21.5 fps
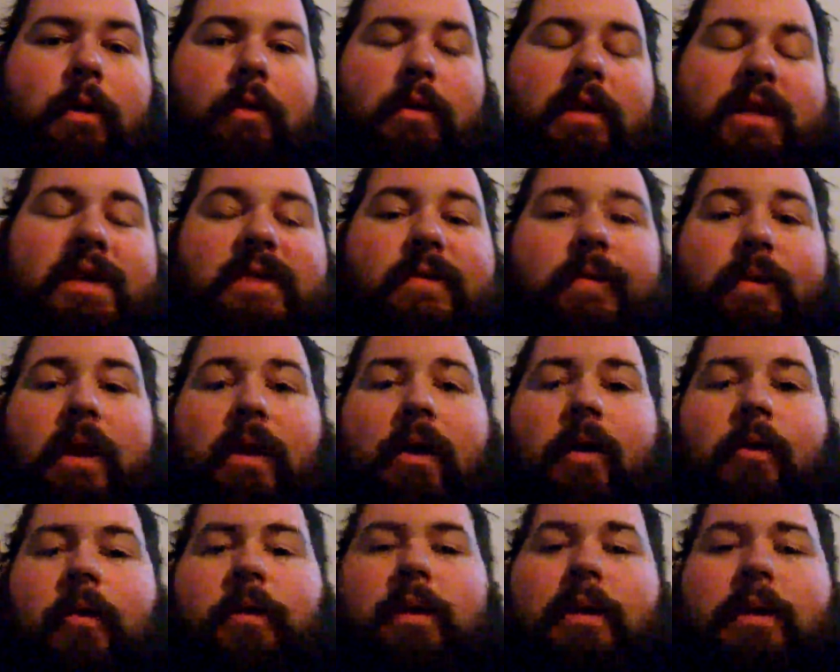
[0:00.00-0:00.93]
This
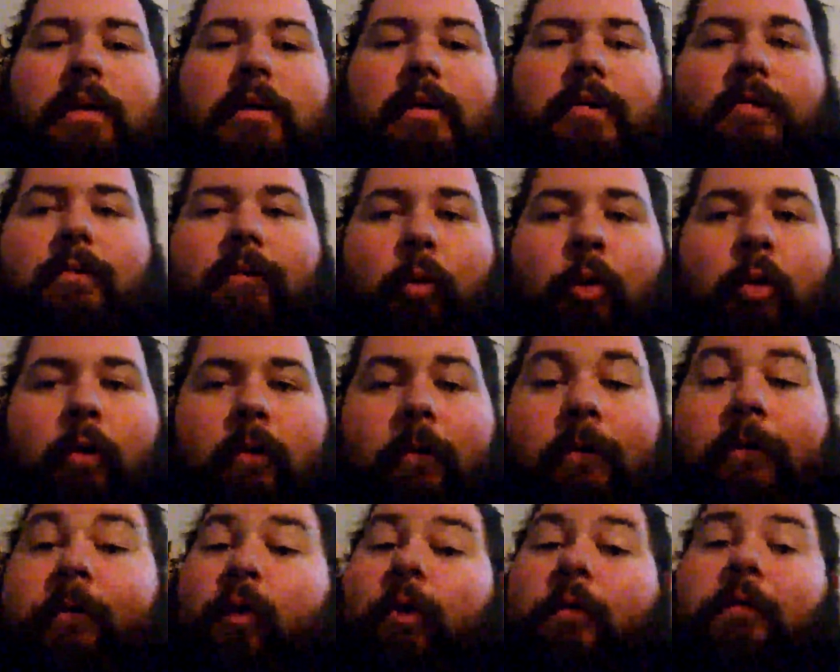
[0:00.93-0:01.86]
video is for
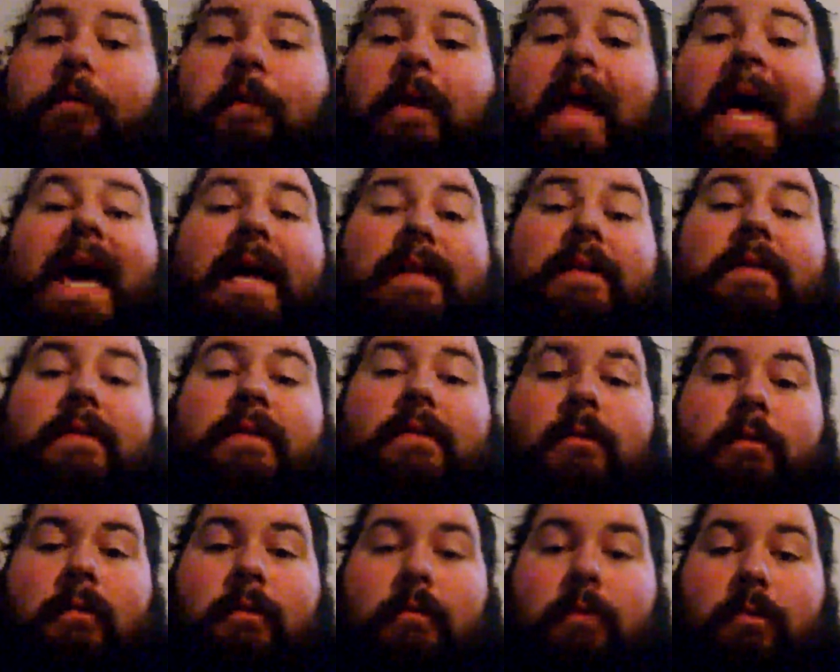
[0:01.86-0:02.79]
four
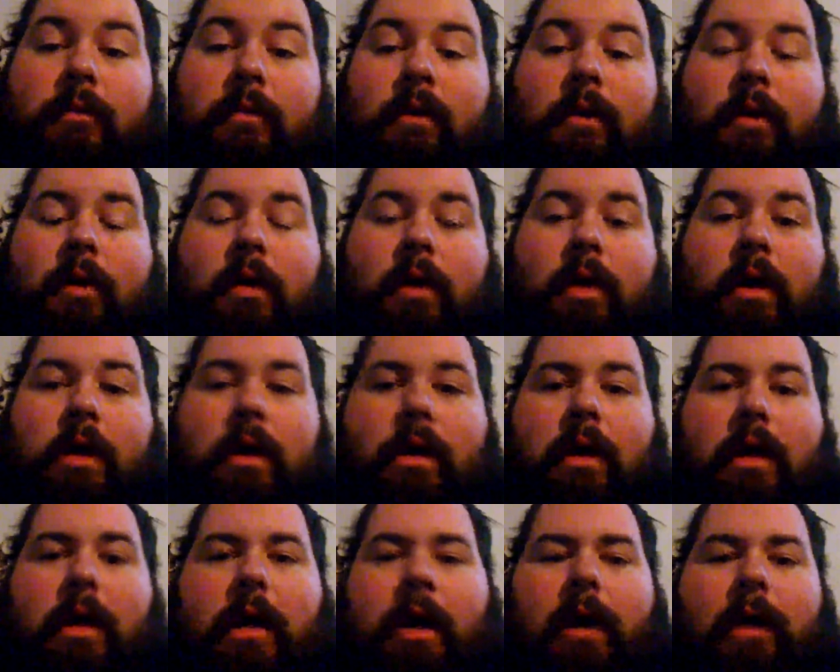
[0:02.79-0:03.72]
flats,
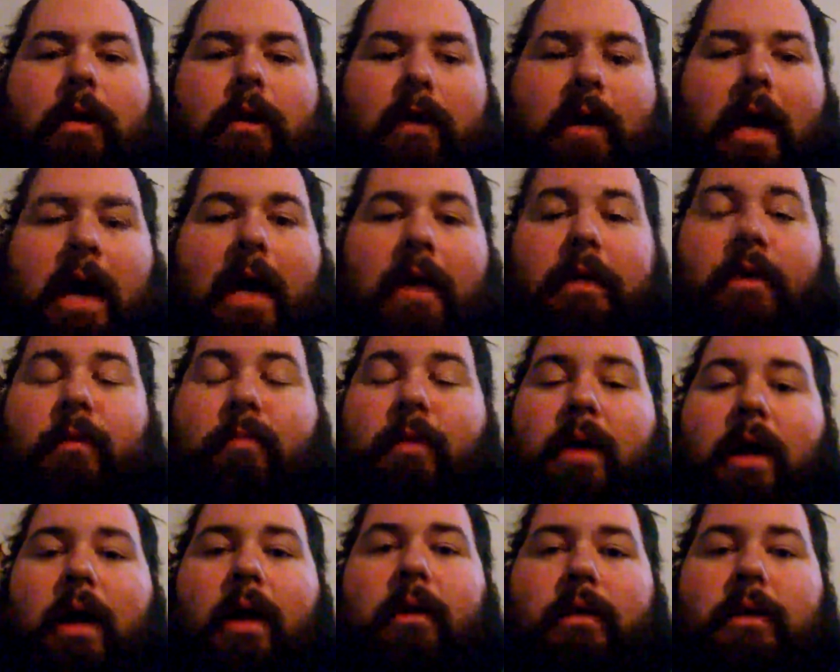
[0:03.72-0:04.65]
and the idea
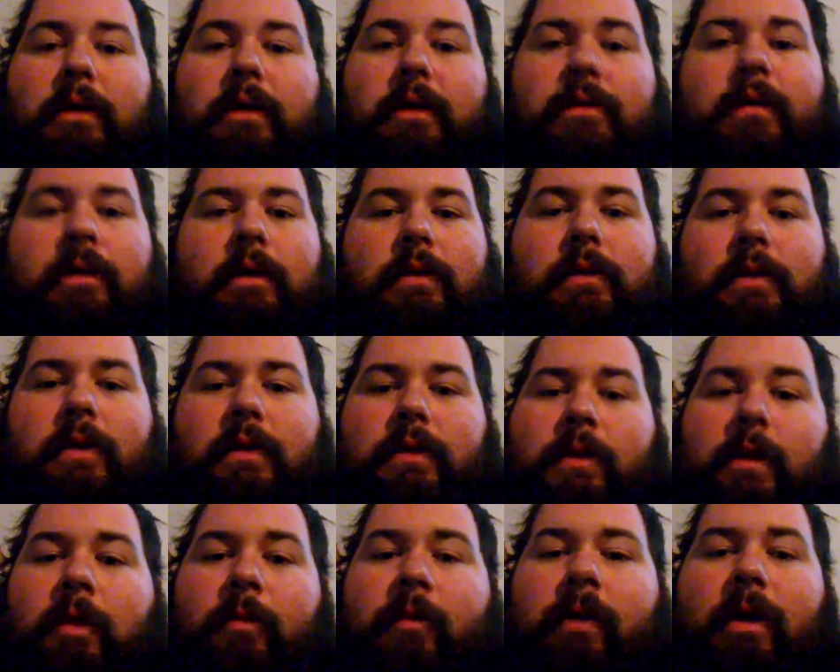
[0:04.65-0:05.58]
behind this is it's
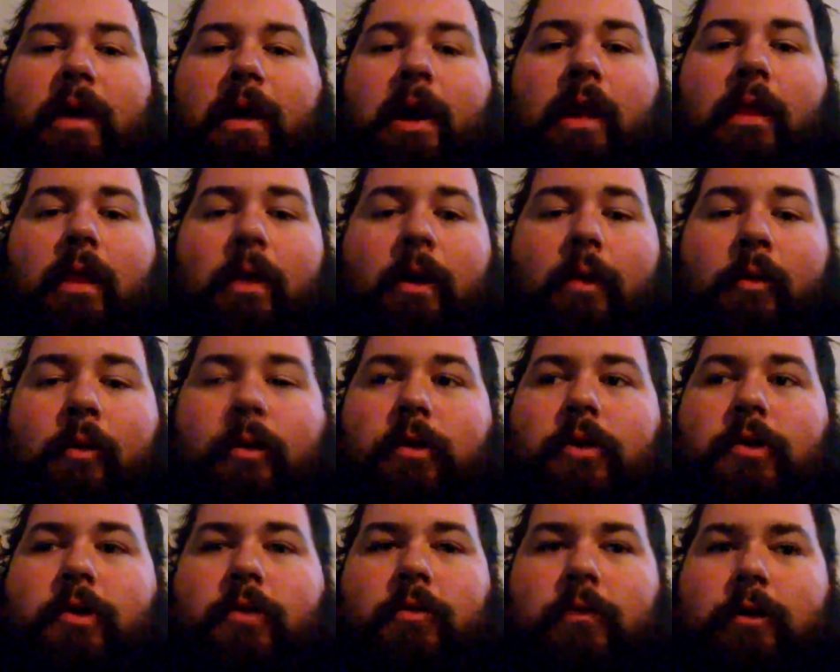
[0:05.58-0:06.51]
going to be a
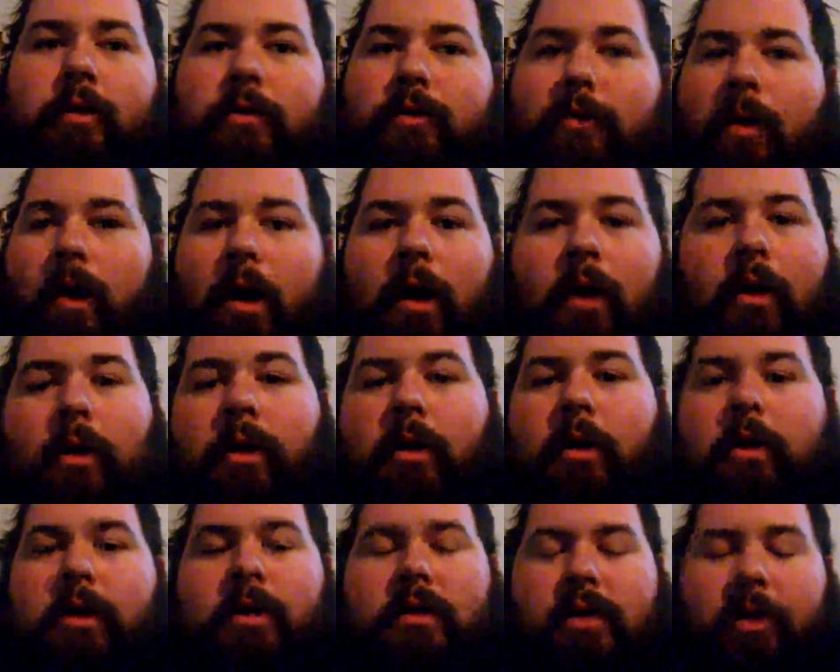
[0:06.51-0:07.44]
lowered street truck,
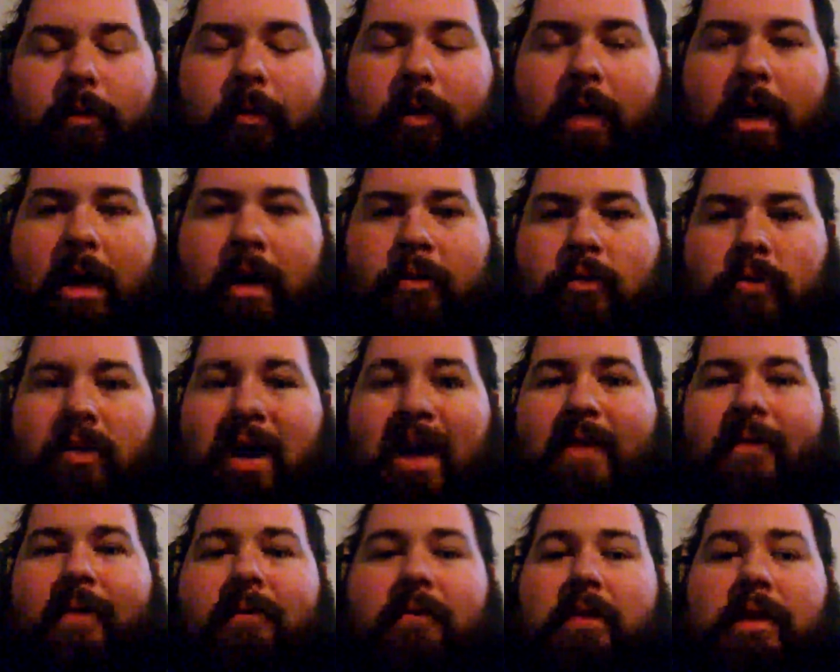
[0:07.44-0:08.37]
something I could
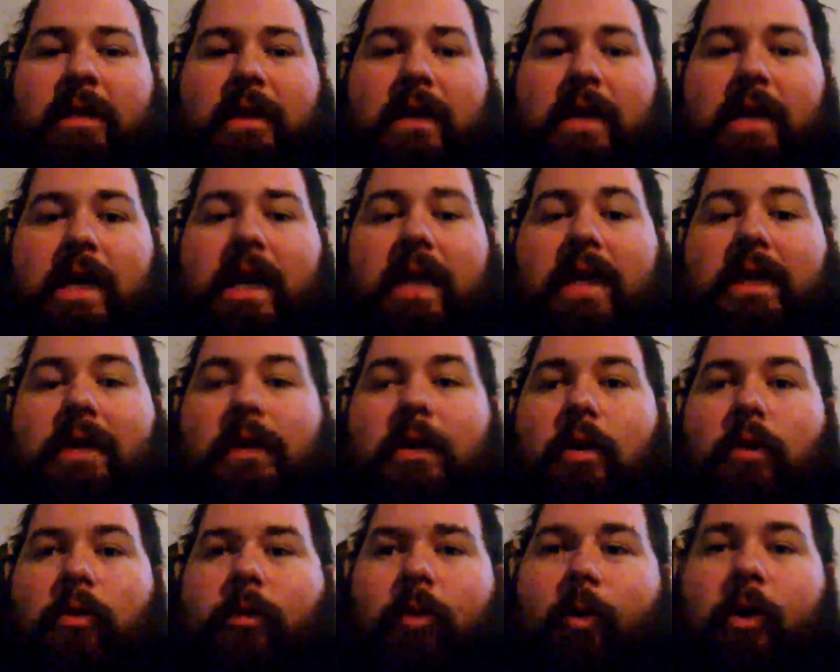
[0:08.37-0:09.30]
drive every day,
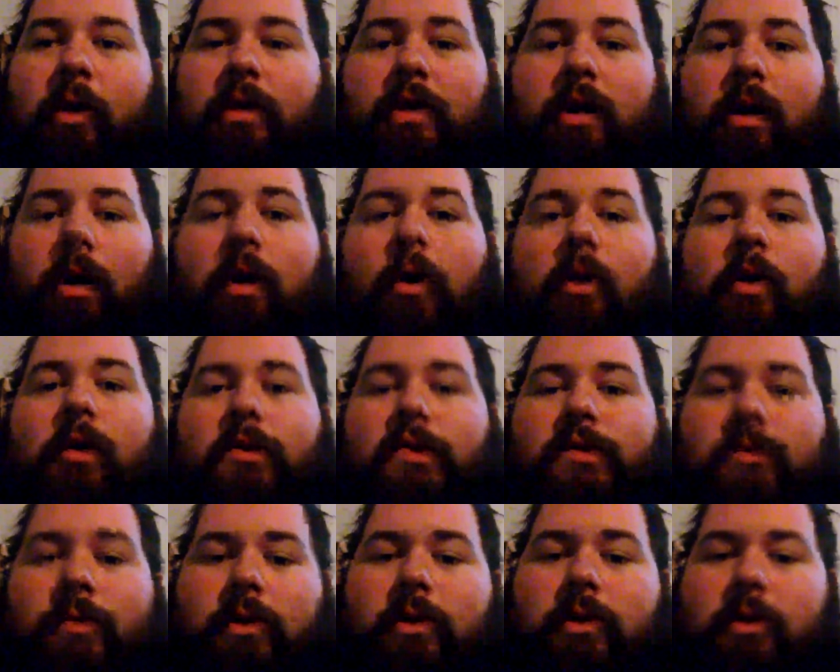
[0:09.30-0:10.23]
run to
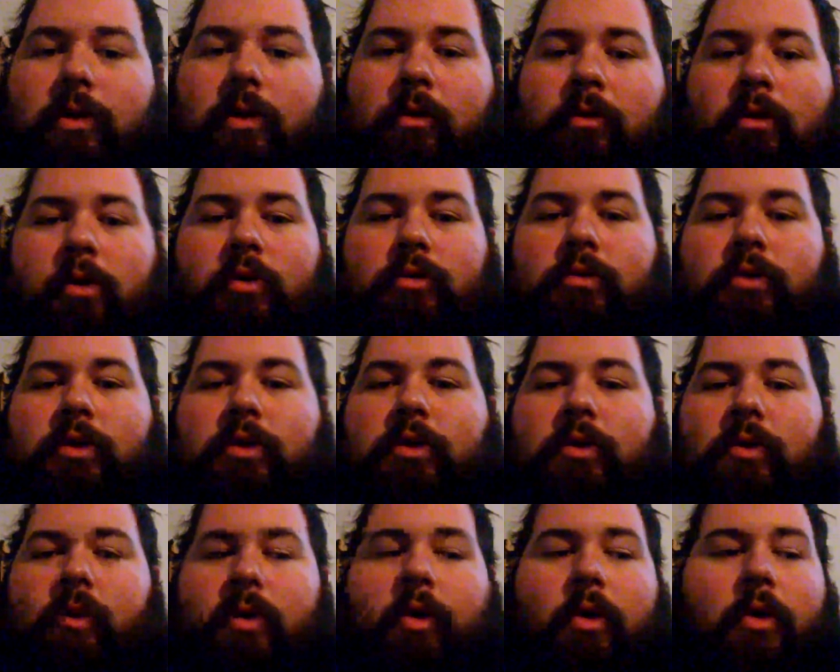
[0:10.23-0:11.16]
Lowe's, run to the grocery
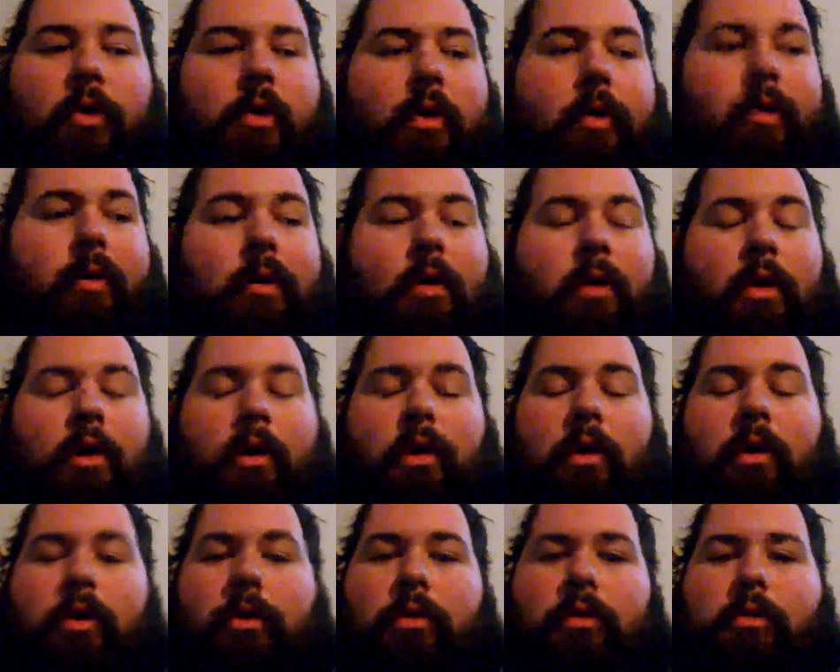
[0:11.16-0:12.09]
store,
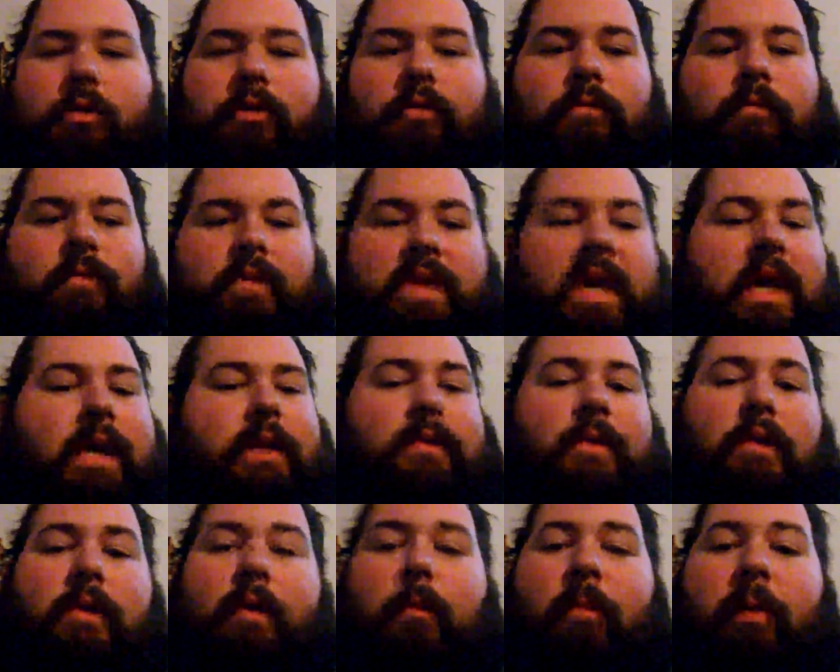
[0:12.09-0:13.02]
take it
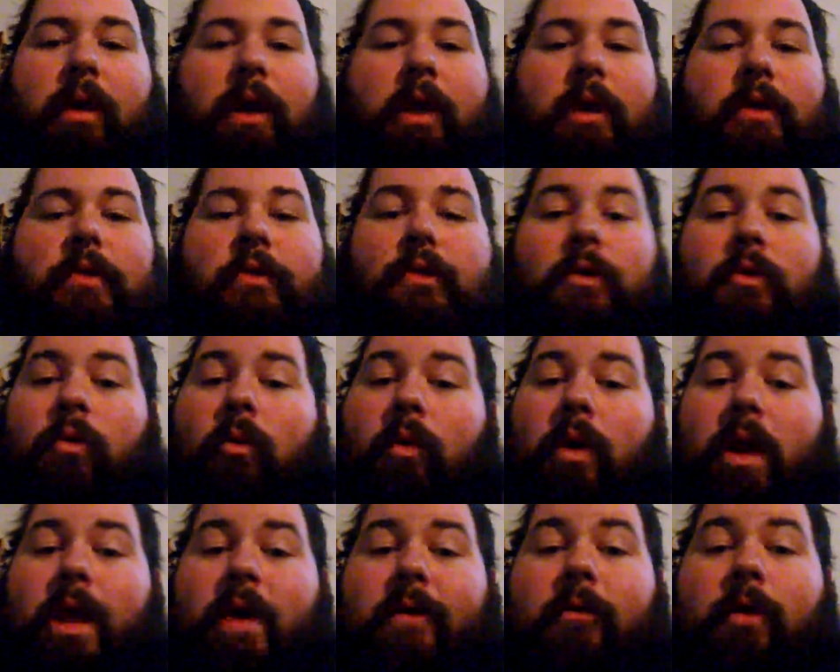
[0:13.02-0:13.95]
to the beach,
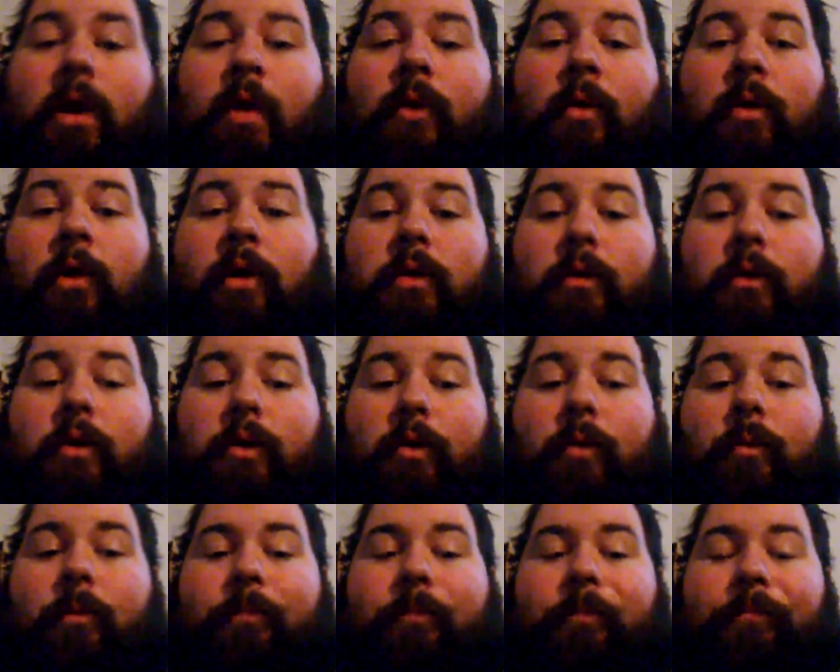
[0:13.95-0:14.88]
whatever I want to do